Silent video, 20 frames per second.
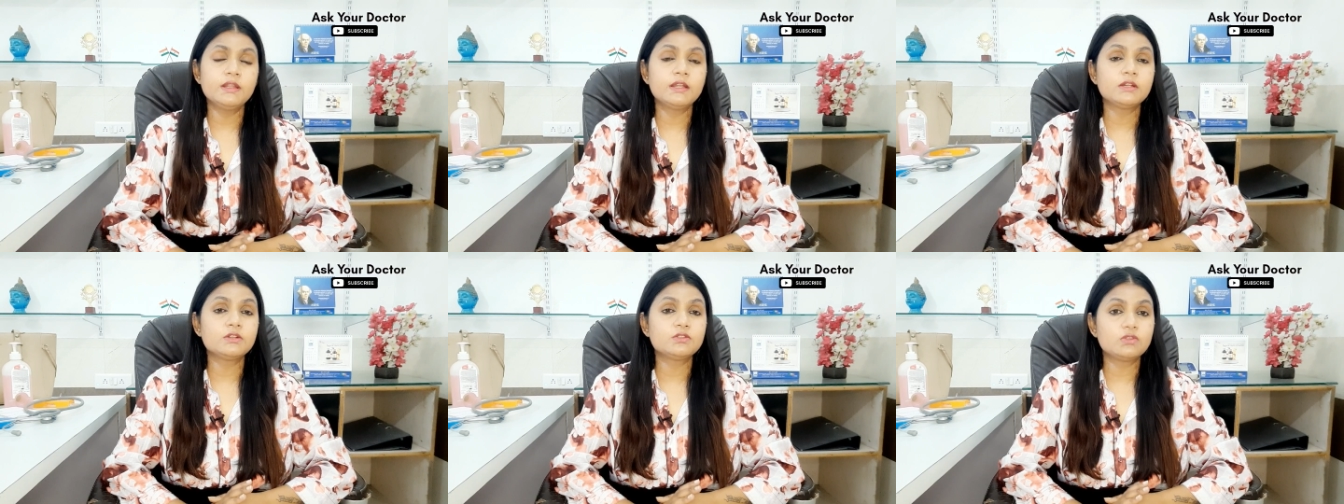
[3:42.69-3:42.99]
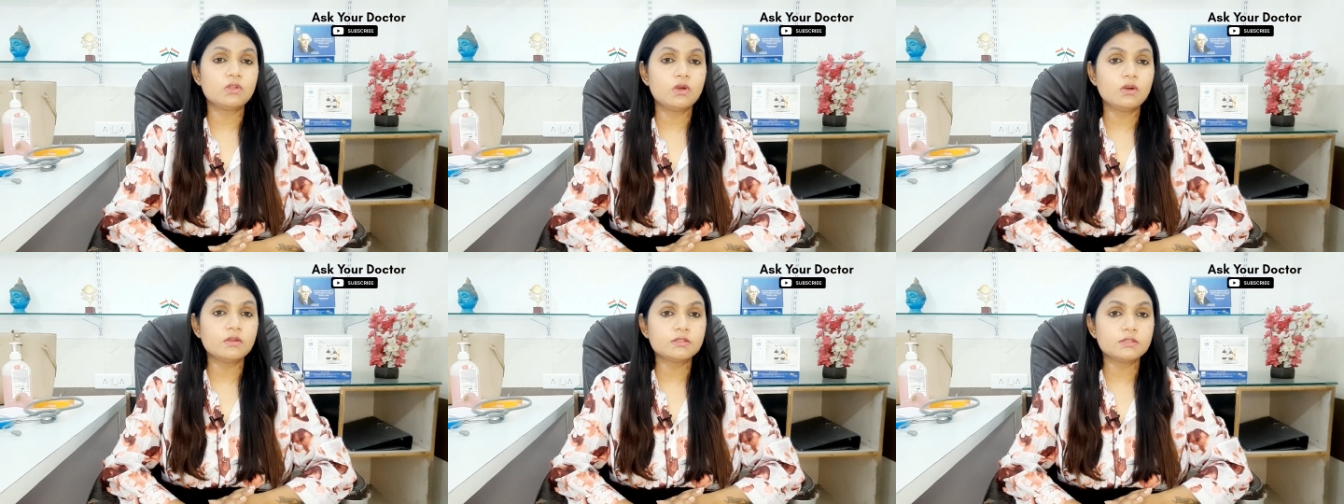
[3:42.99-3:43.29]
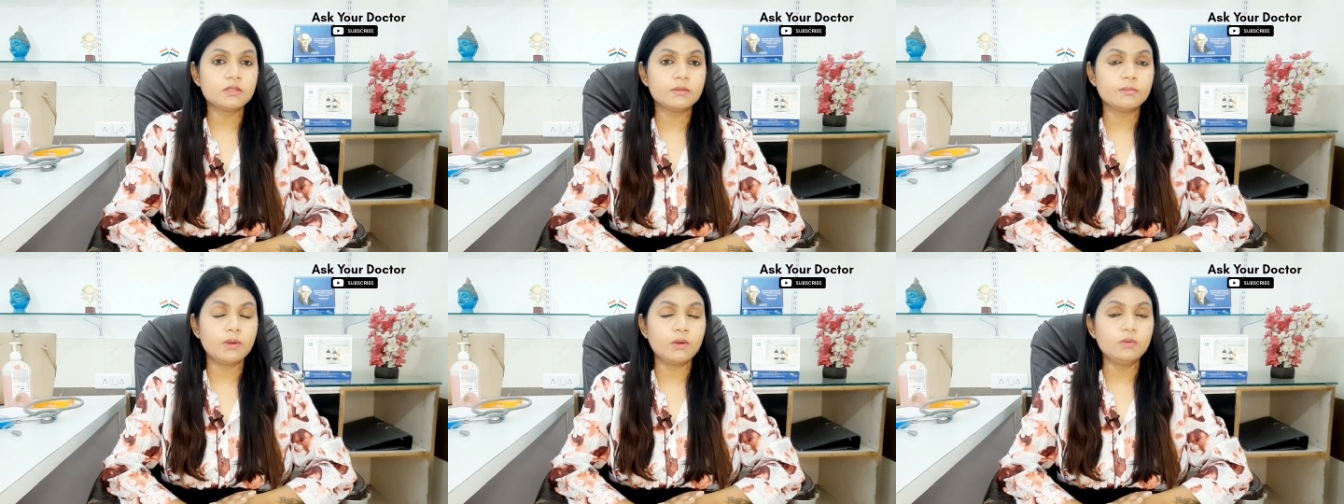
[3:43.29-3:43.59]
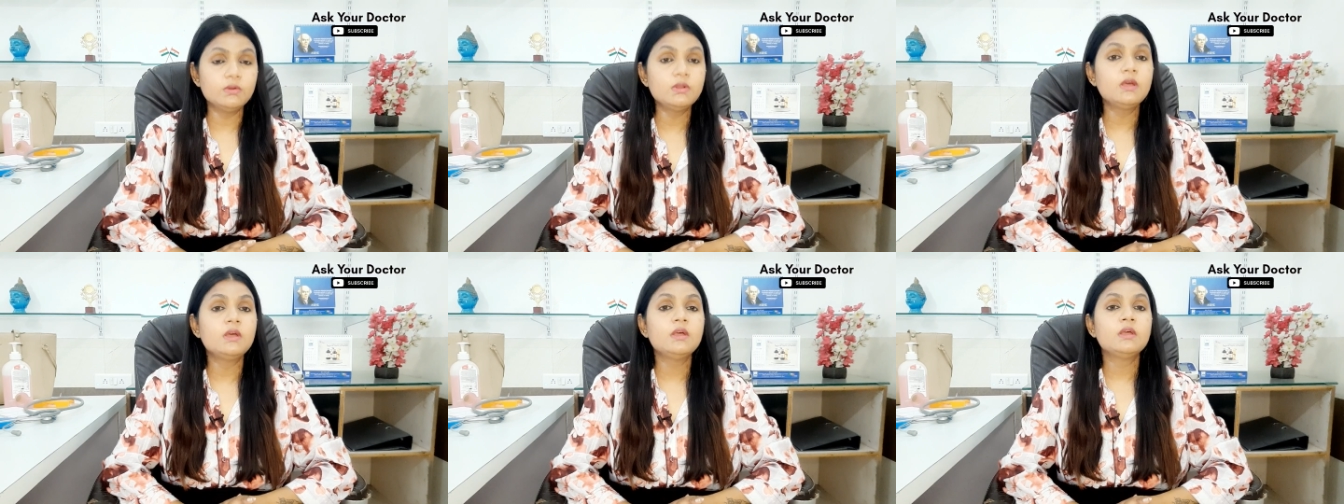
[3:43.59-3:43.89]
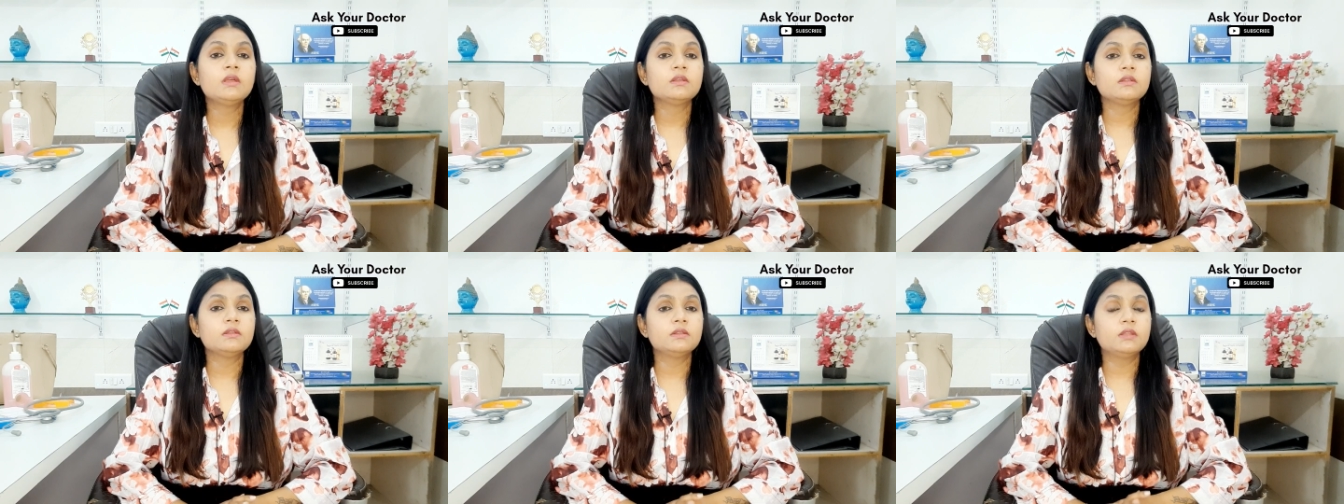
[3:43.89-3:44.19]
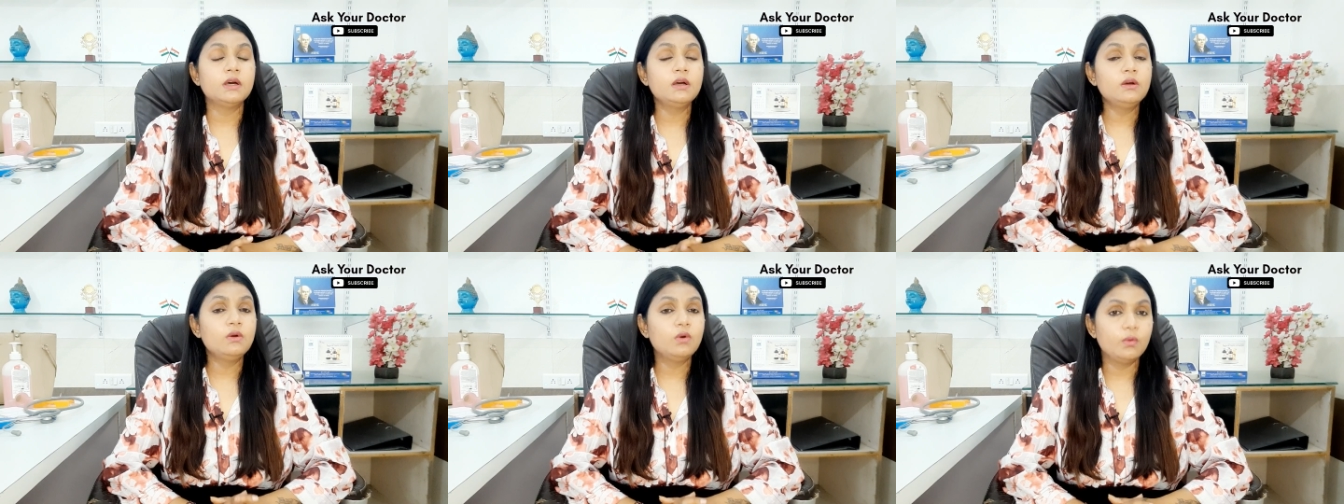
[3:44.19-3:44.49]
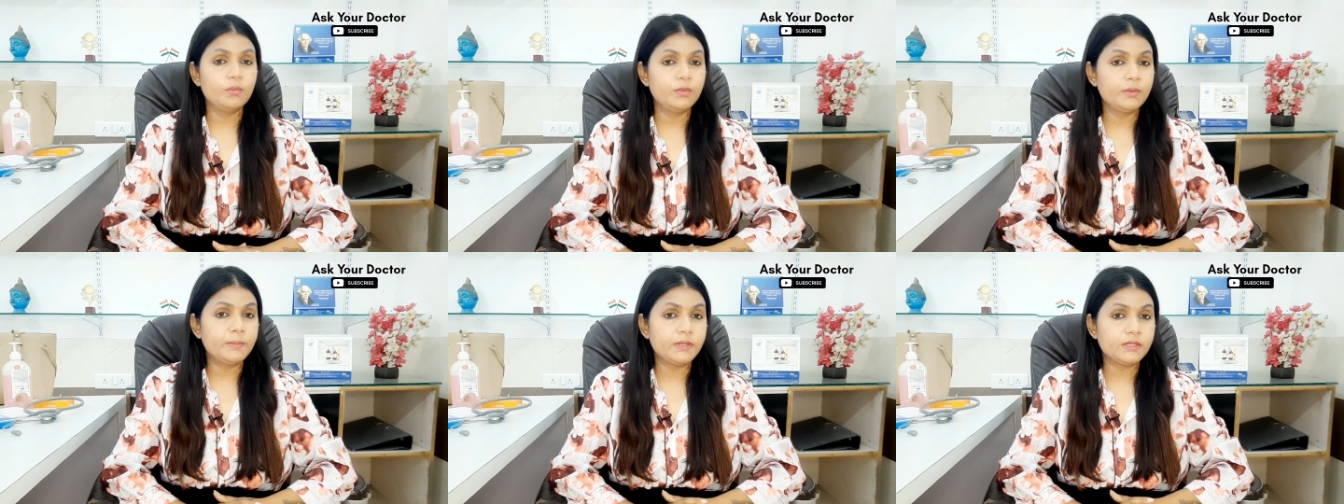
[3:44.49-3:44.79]
That talks about the
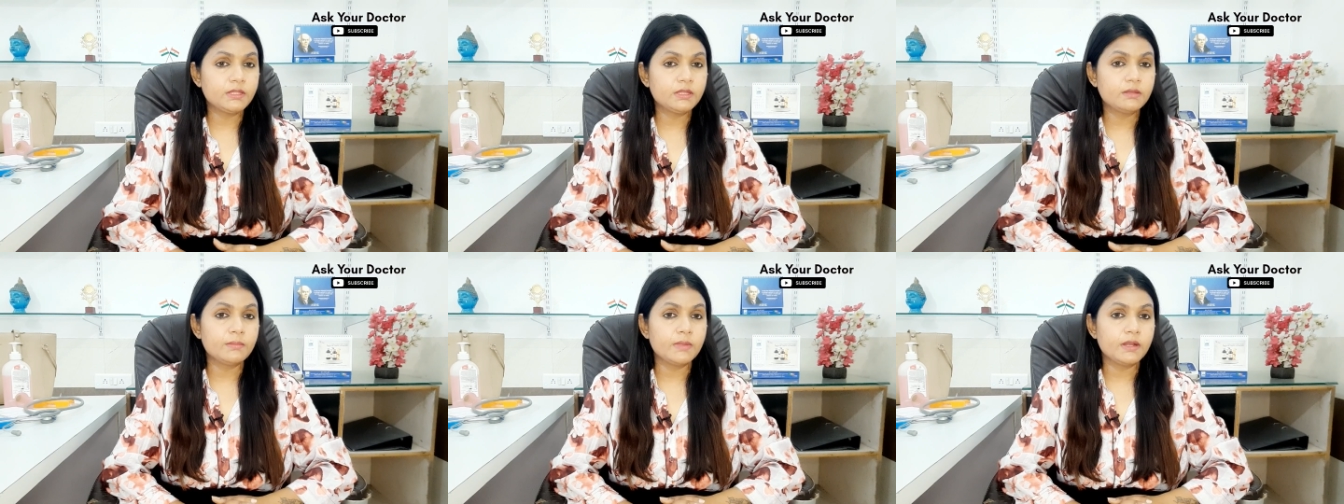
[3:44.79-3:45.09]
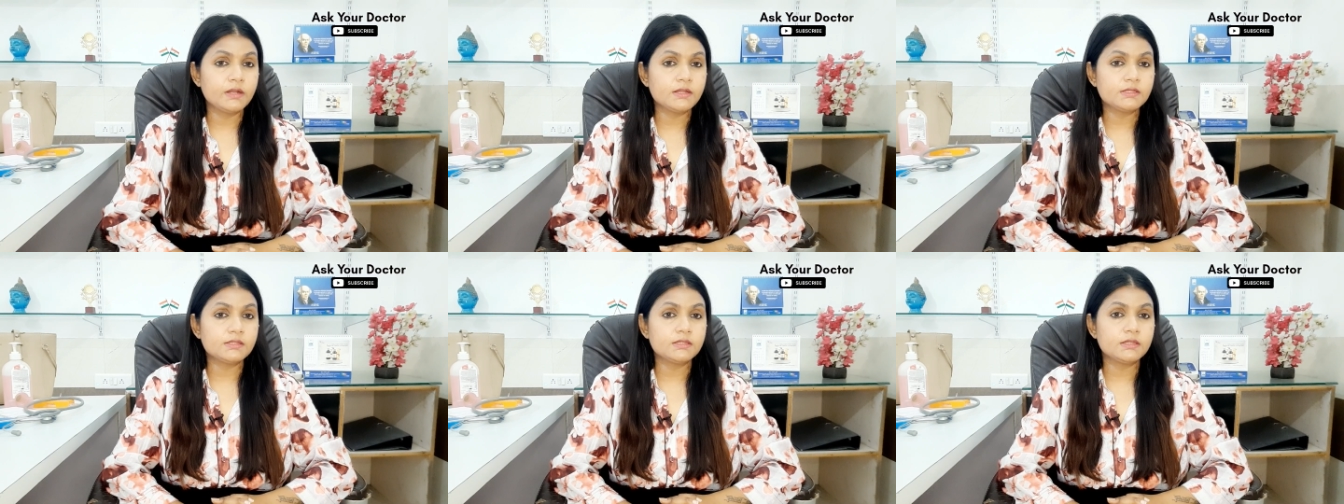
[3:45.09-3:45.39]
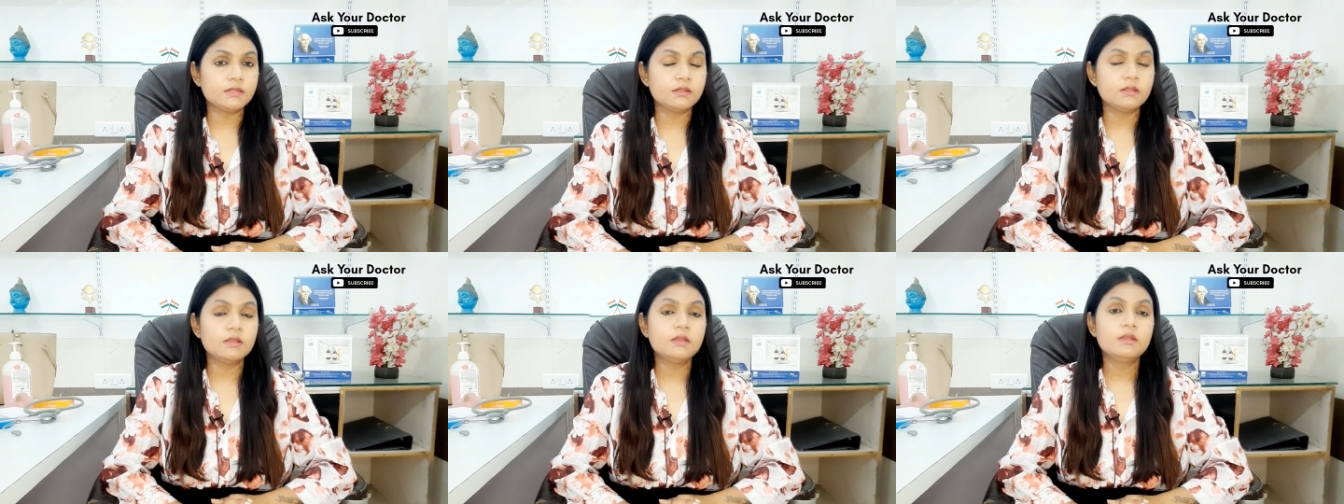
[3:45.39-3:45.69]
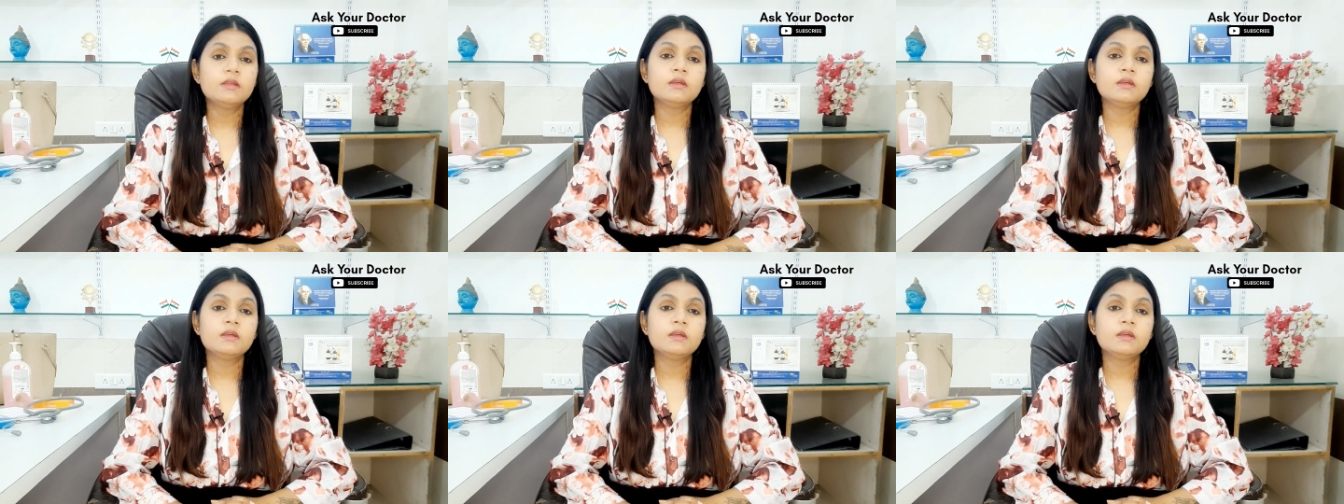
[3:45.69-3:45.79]
homeopathic medicine.